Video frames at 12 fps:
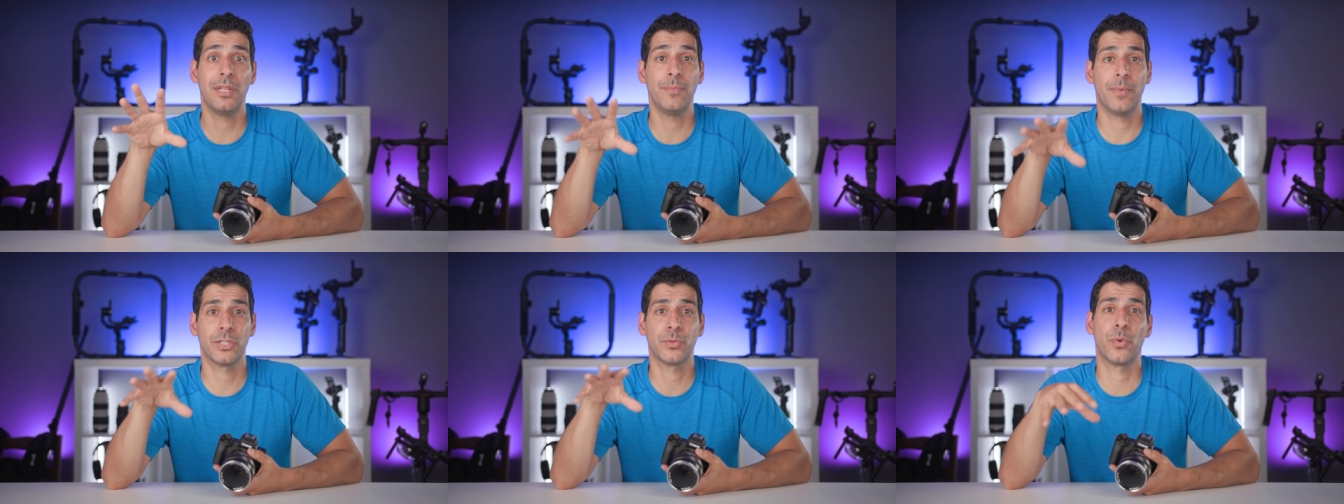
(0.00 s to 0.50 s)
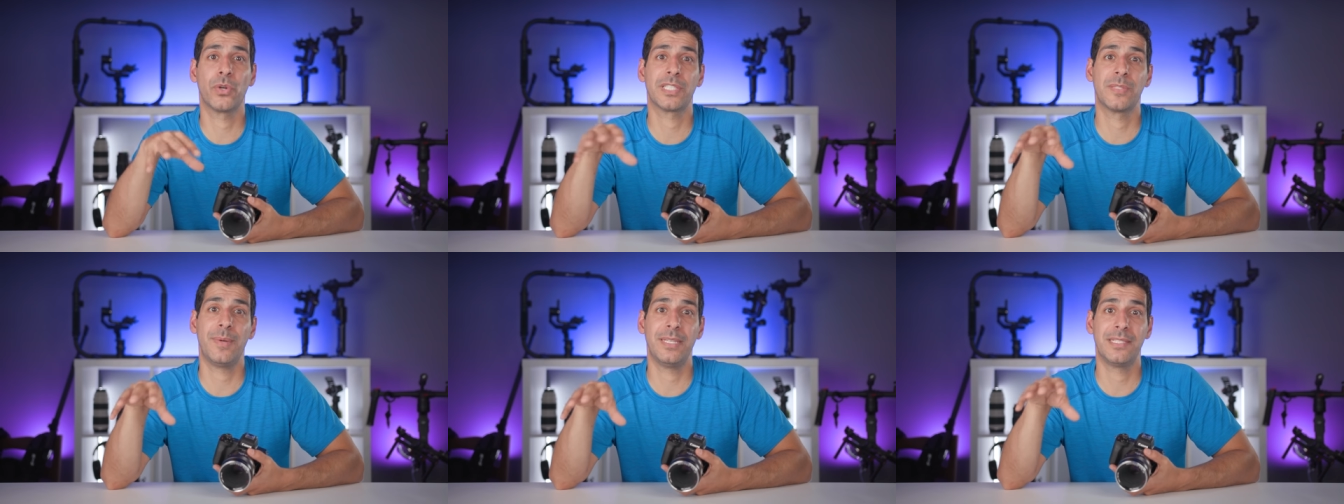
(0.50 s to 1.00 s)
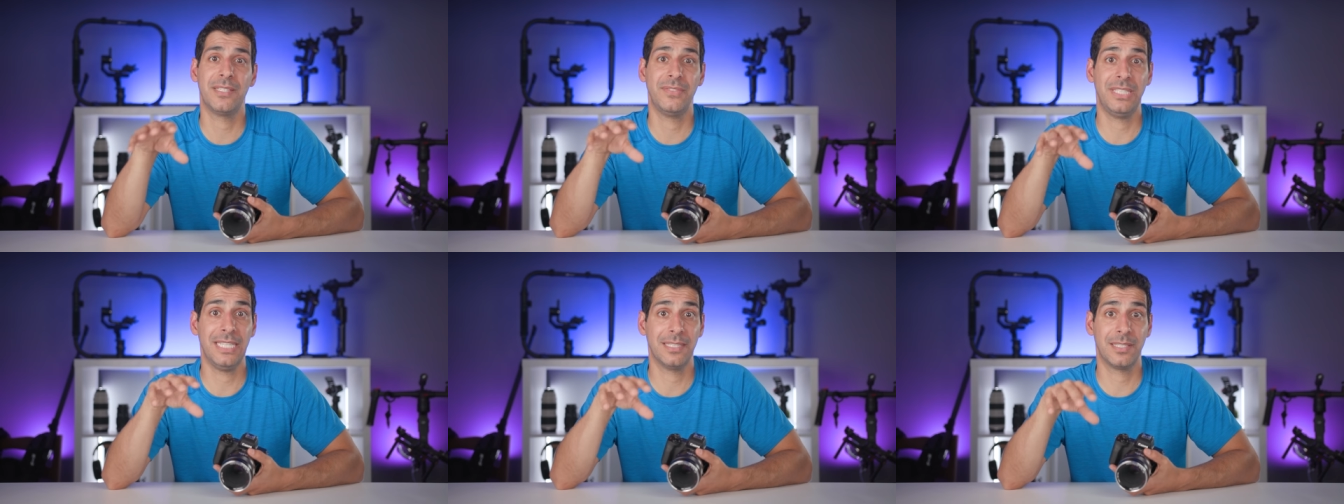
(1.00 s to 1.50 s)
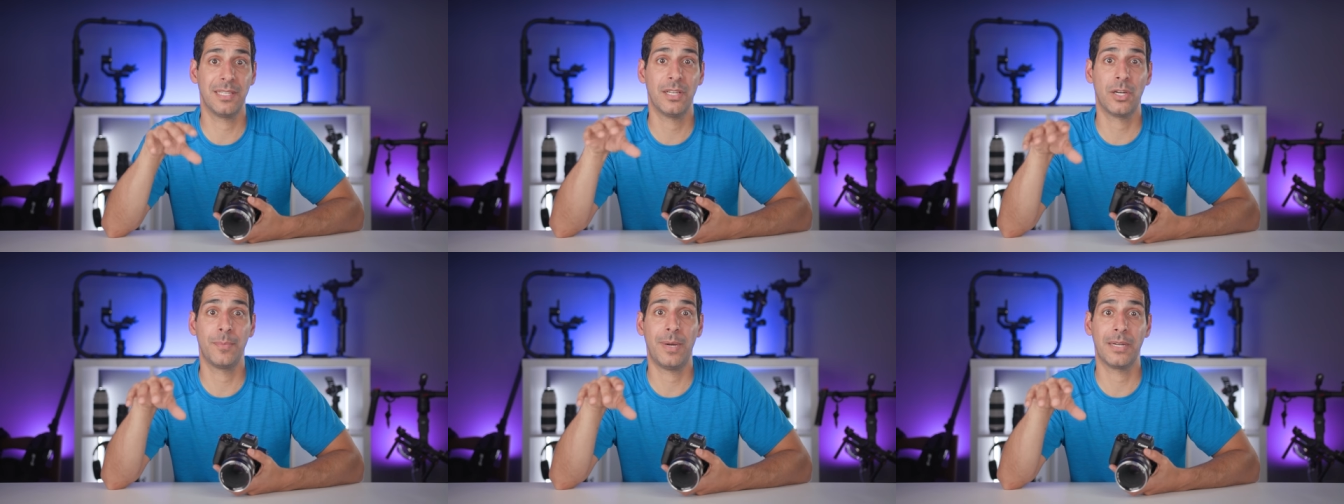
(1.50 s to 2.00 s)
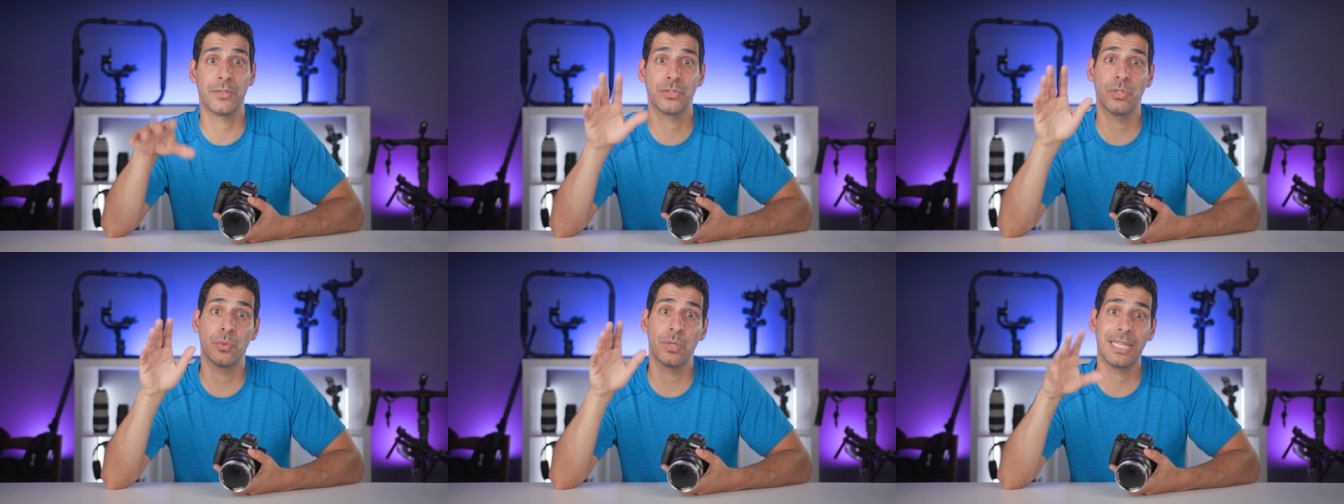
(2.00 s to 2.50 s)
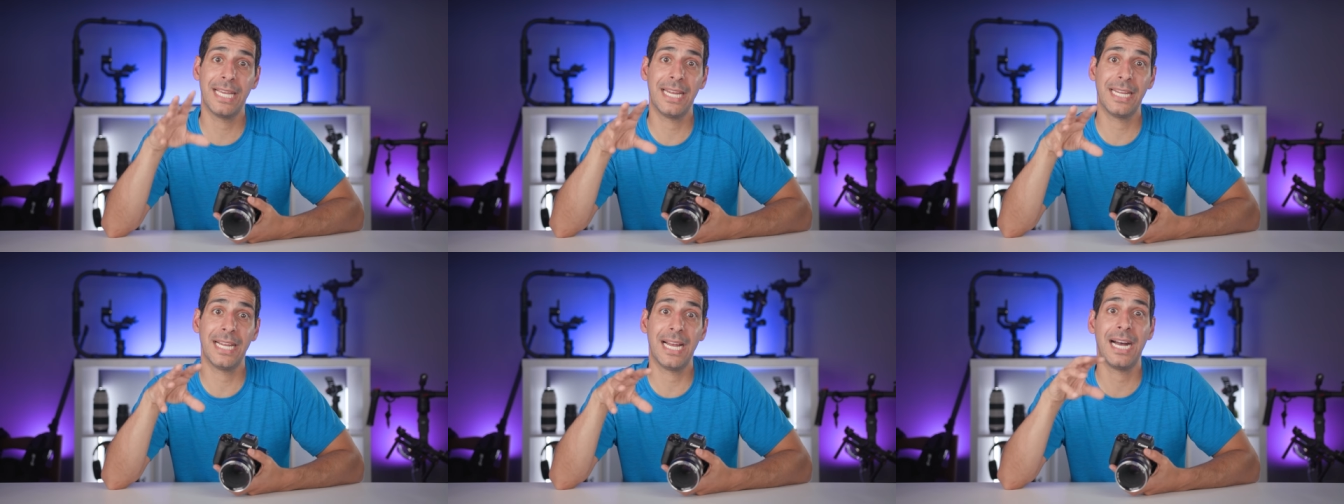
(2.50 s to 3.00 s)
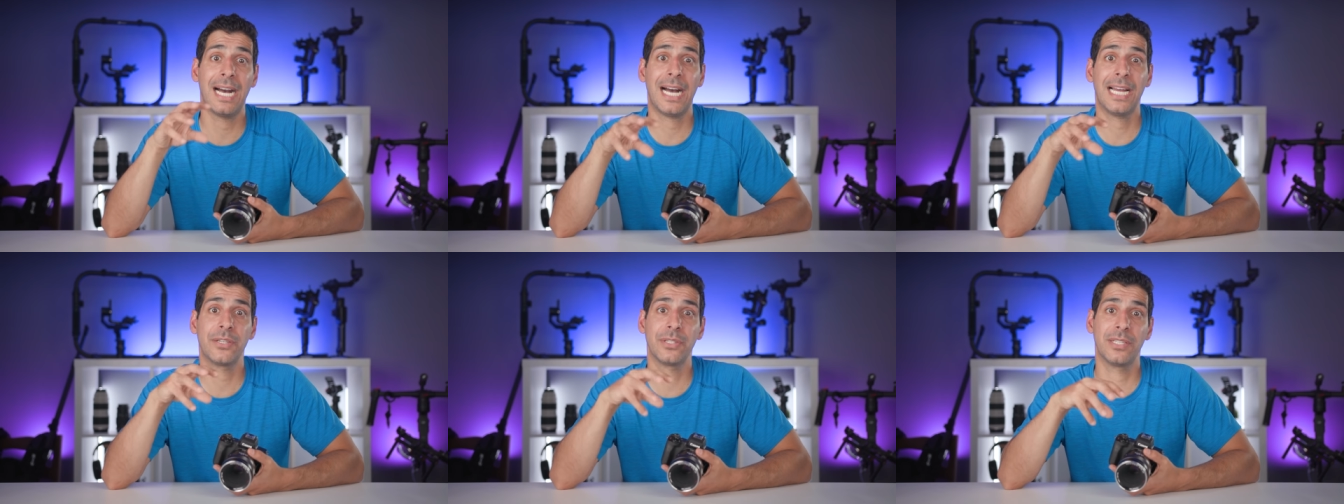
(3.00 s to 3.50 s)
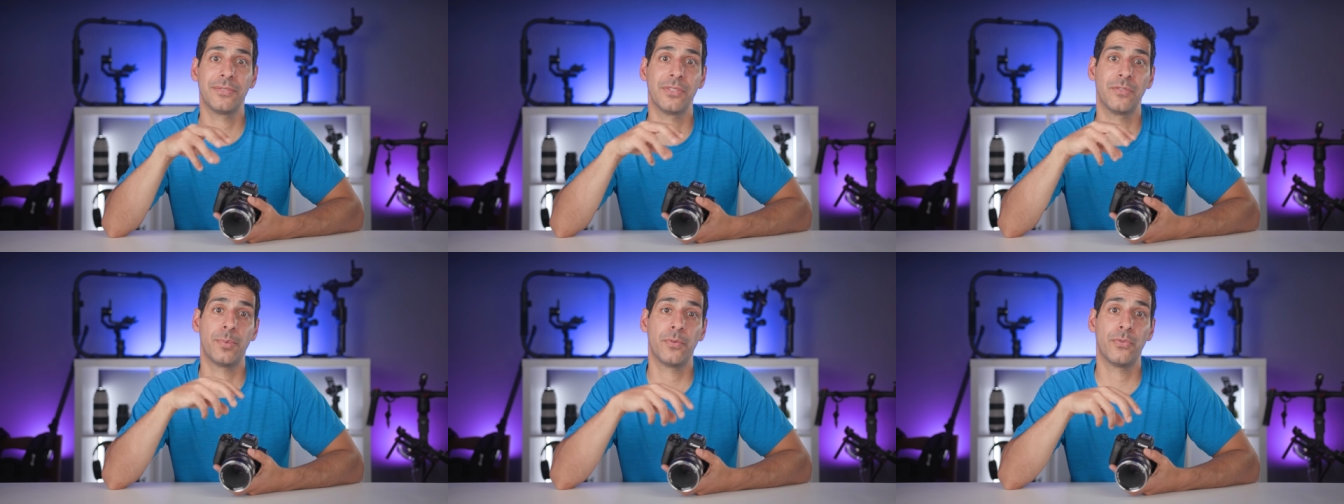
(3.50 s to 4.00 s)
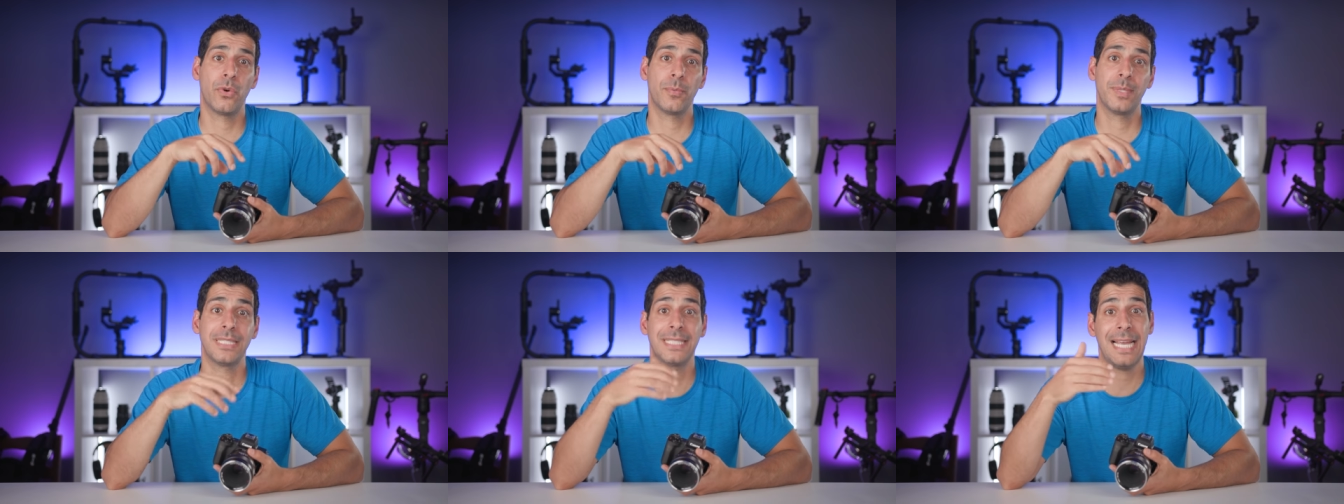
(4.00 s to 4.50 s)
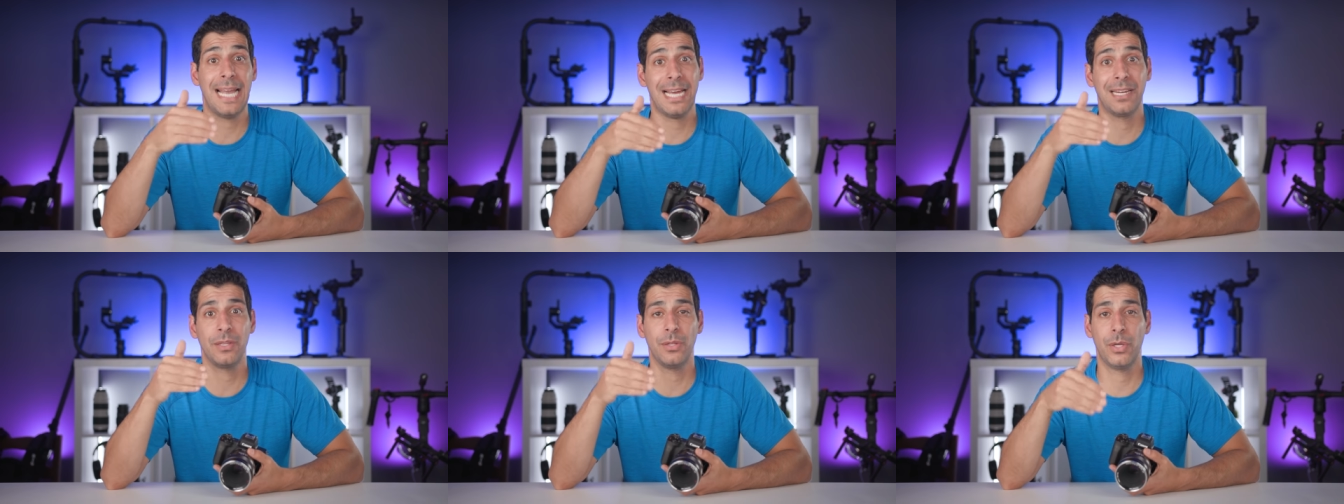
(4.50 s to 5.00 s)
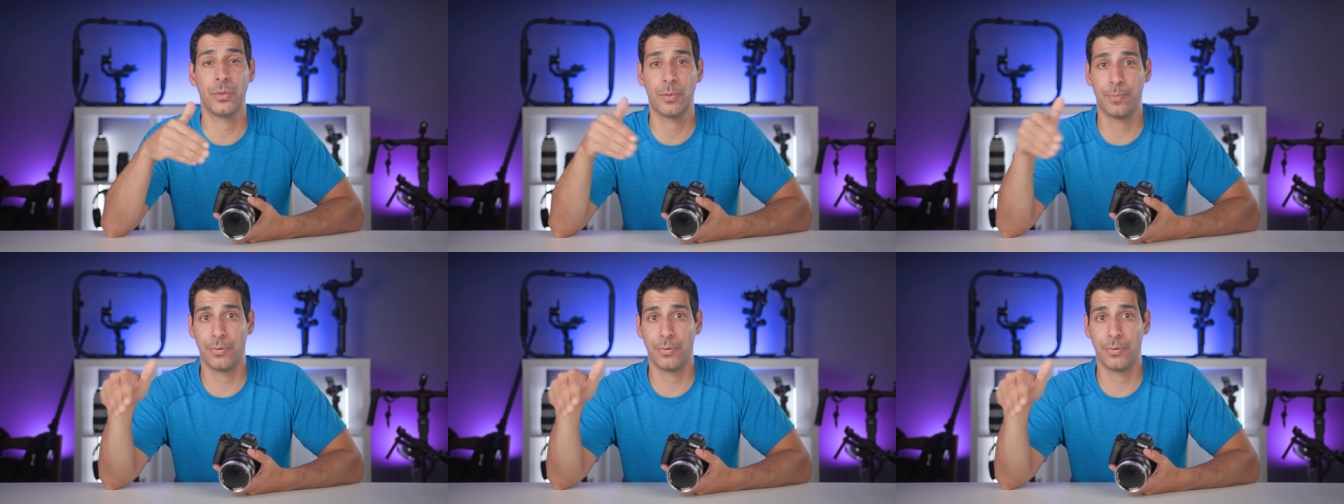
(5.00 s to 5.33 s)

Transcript: on much more expensive DSLR models. So we're getting a higher level of performance at a lower